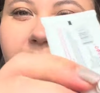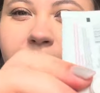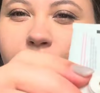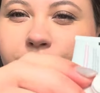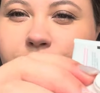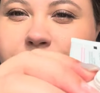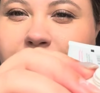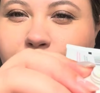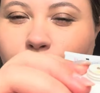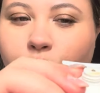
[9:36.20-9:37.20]
I don't know if it was
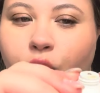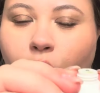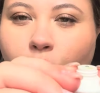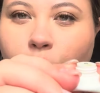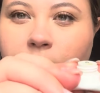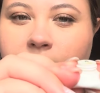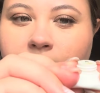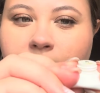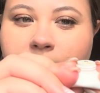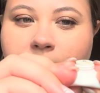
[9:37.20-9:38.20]
like
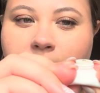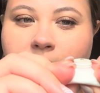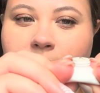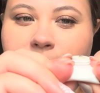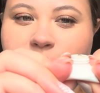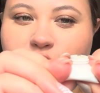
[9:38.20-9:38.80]
coconut um,